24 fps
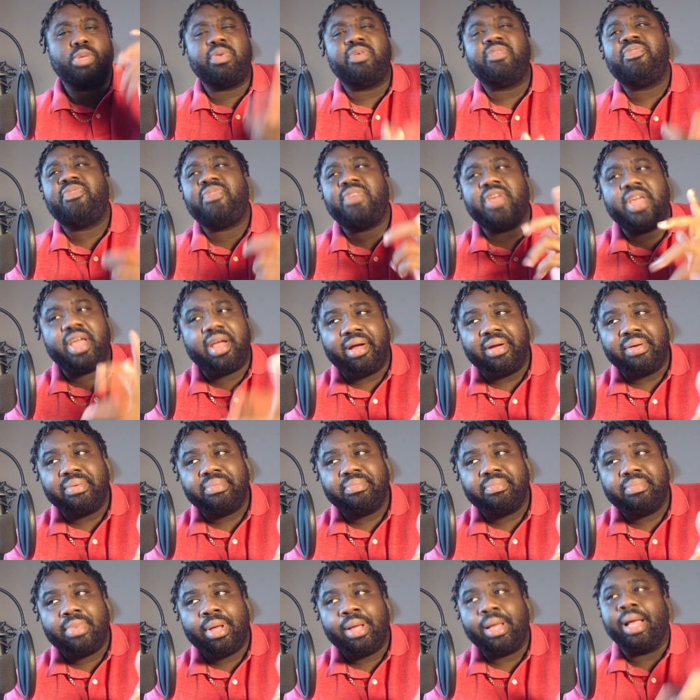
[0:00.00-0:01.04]
fair,
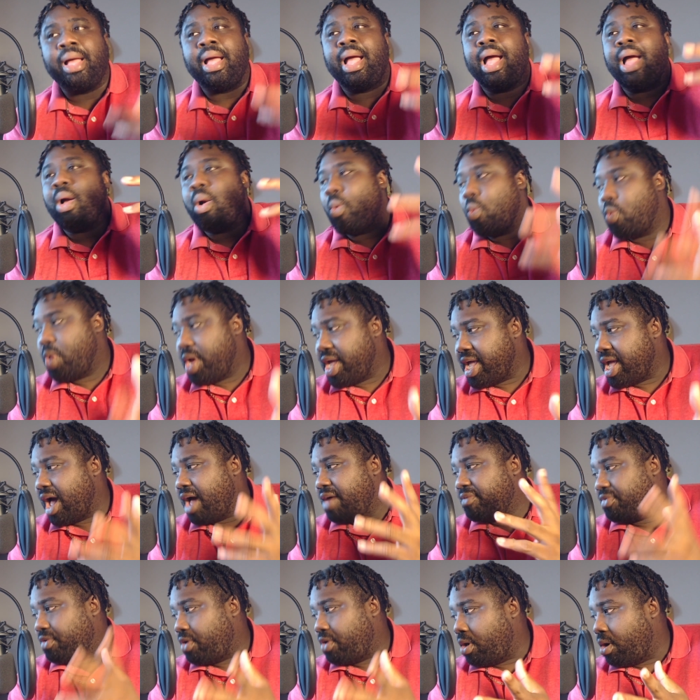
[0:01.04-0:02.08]
we
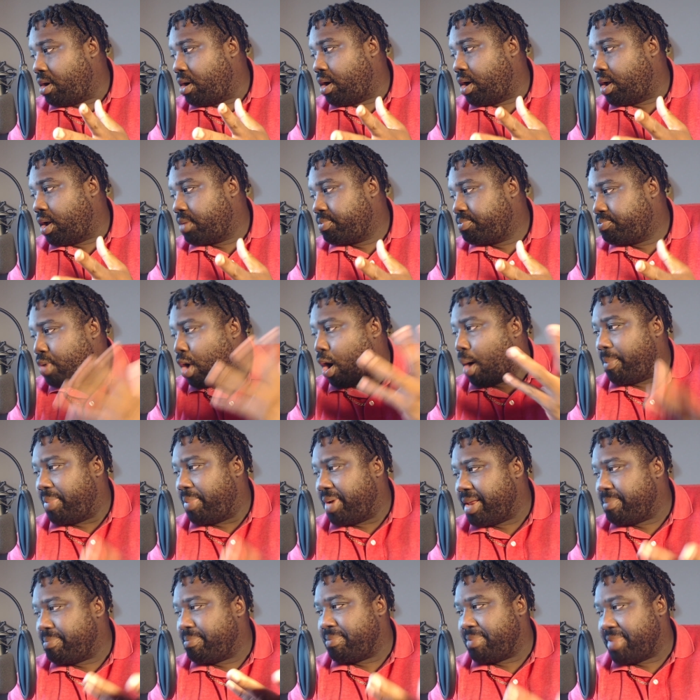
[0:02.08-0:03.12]
have all probably
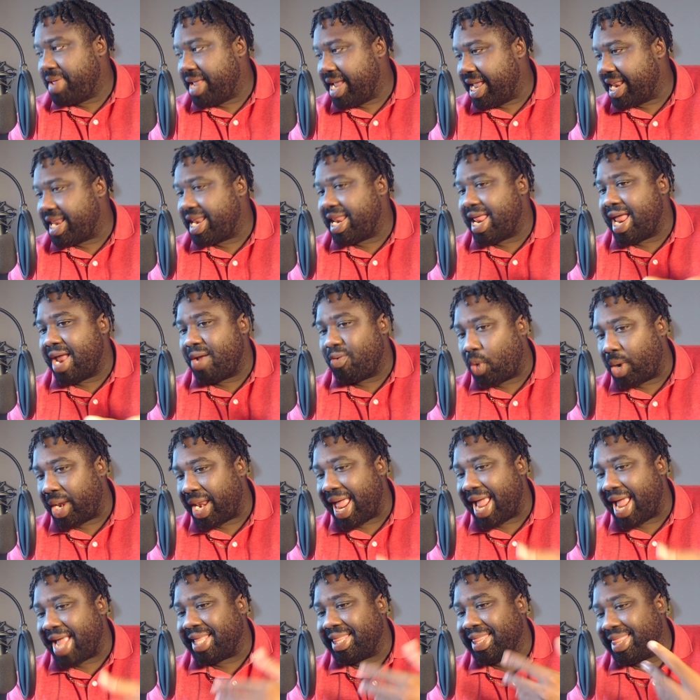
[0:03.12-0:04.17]
made an error
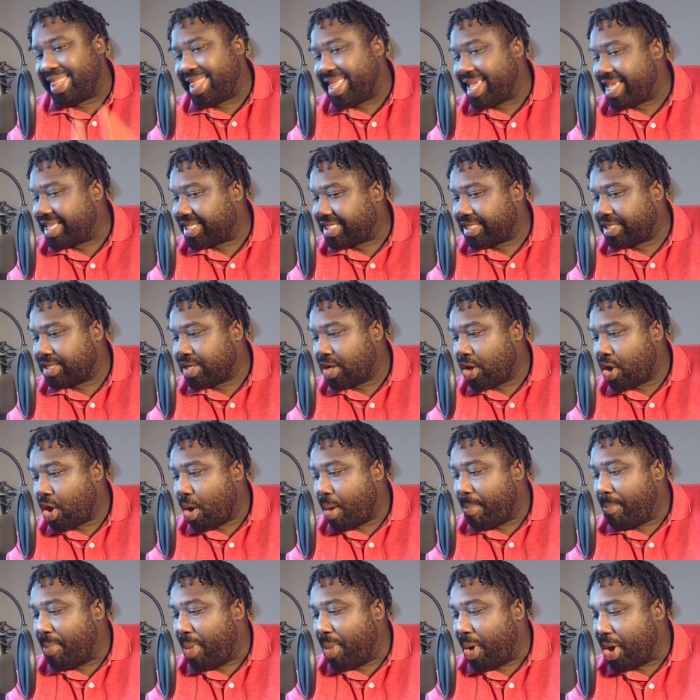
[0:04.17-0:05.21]
like this,
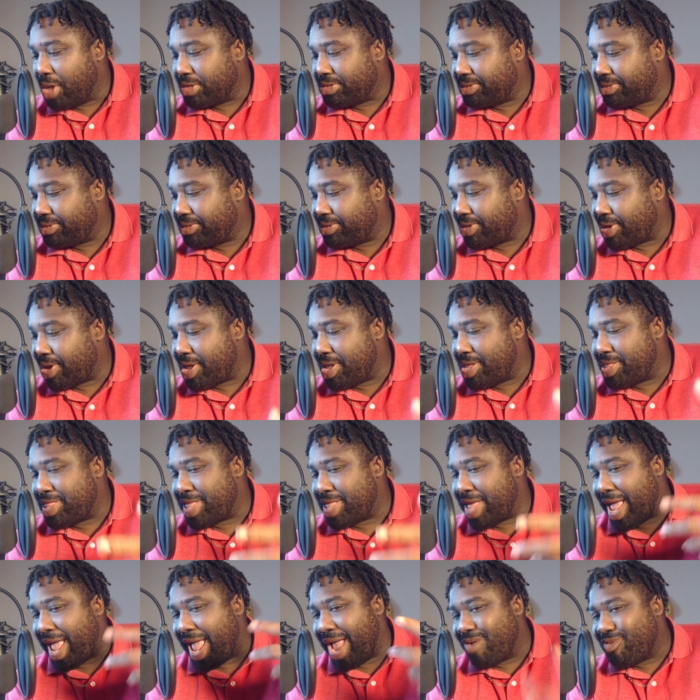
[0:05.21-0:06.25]
but the
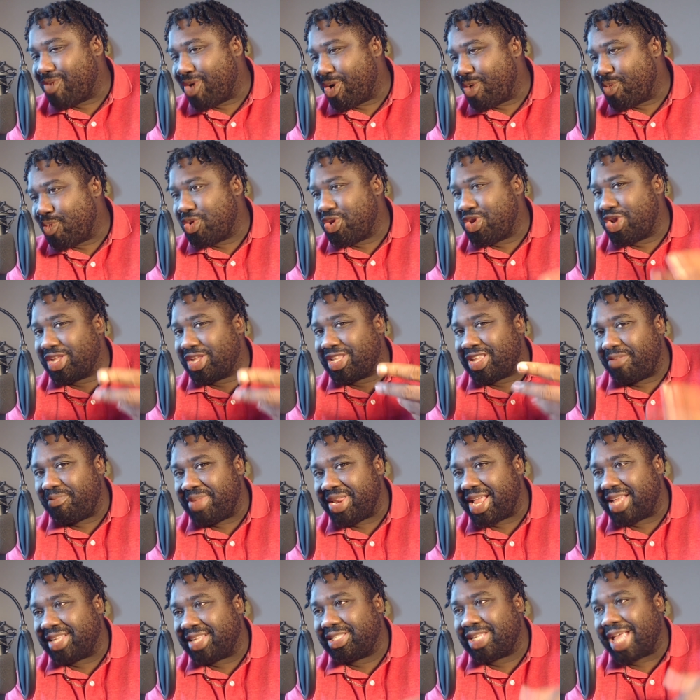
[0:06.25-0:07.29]
error would not have been
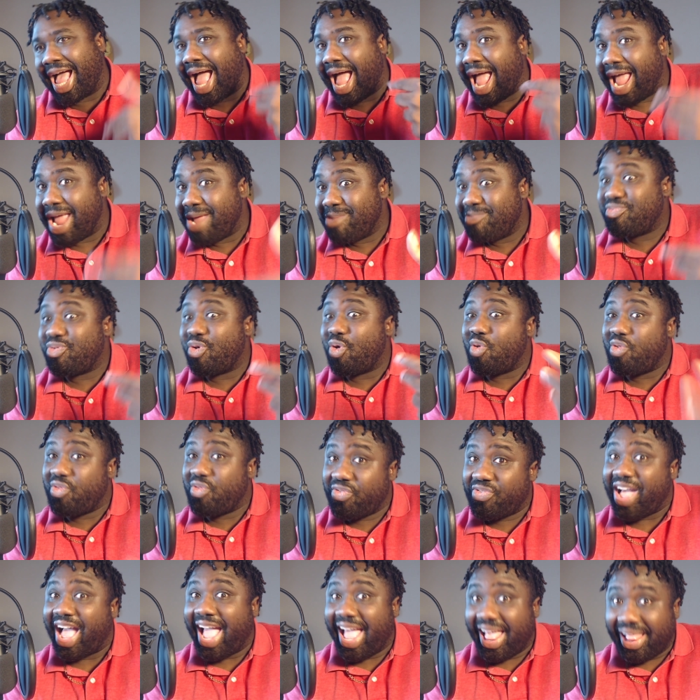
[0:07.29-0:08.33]
as high
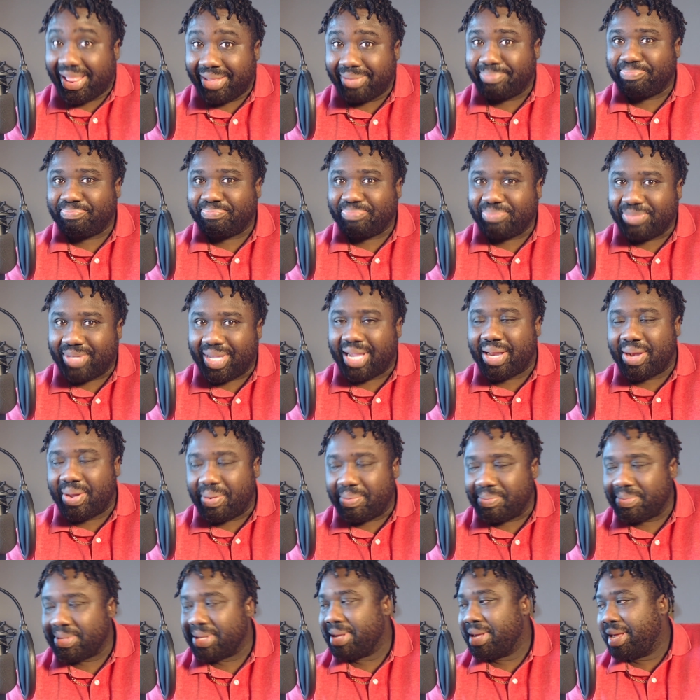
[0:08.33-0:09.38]
profile,
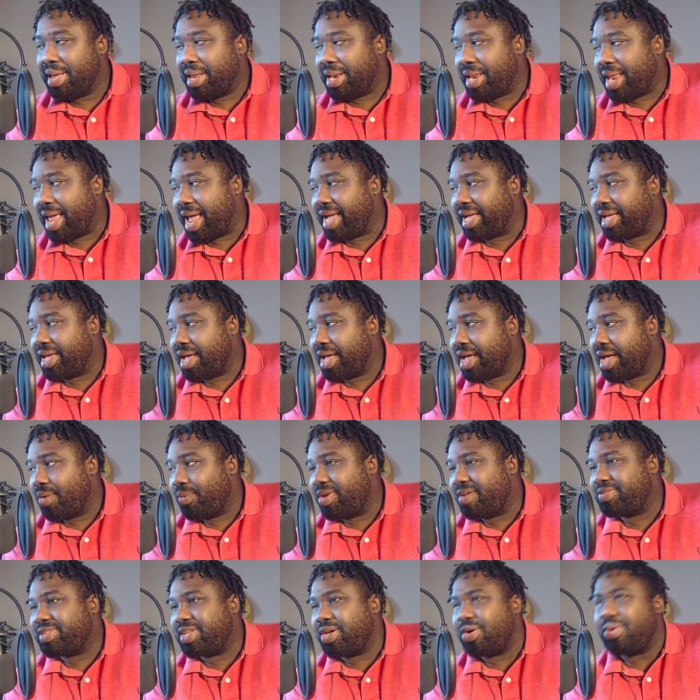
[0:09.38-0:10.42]
like we'd
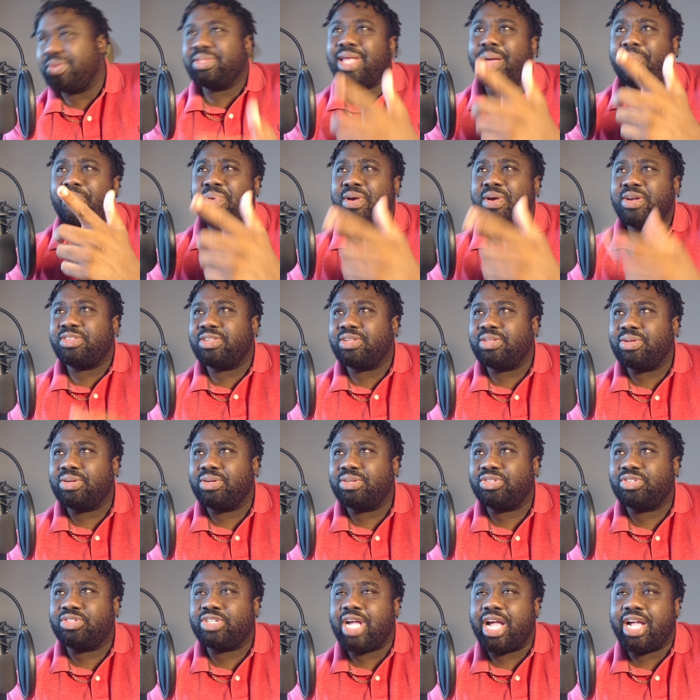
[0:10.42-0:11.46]
have said, oh, that person looks
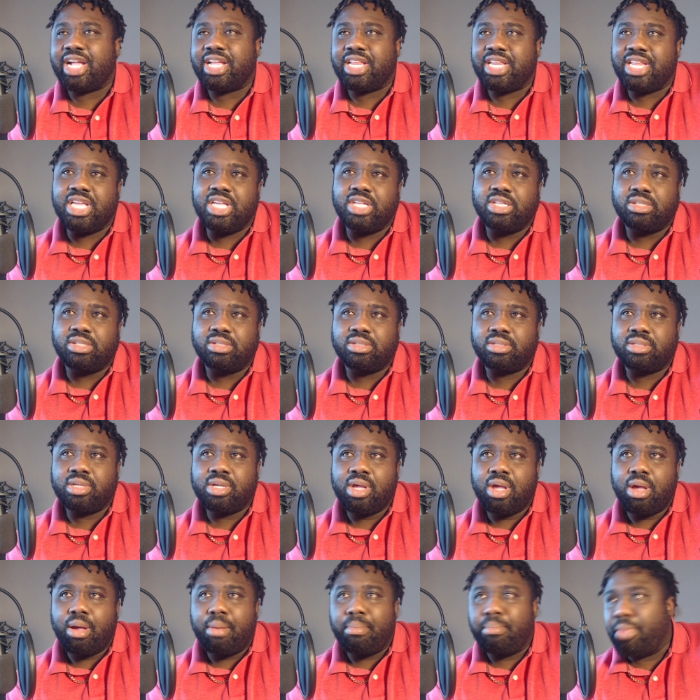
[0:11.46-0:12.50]
Chinese,
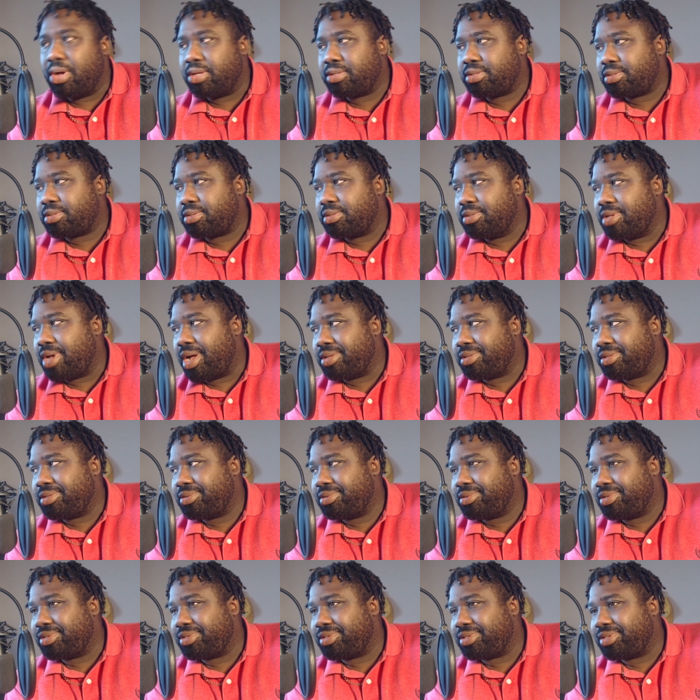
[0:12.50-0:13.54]
but not
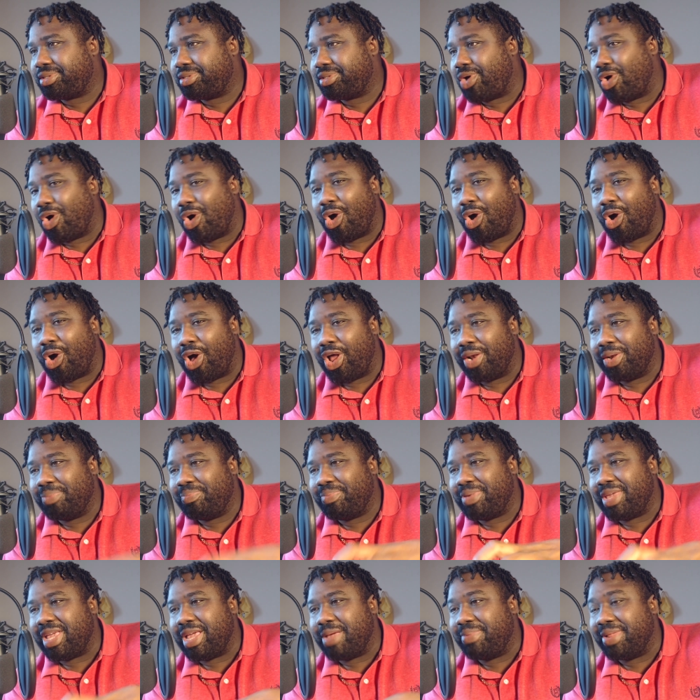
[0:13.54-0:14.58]
to call
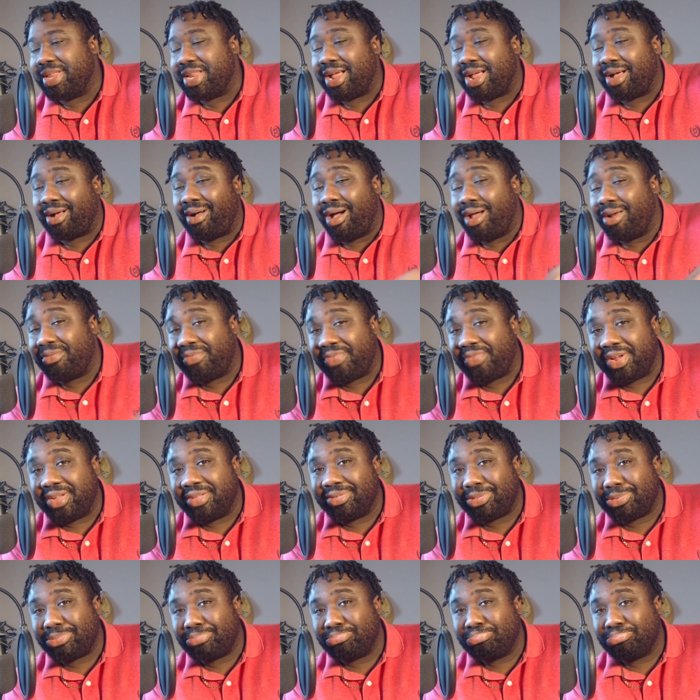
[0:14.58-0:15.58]
people in a conference.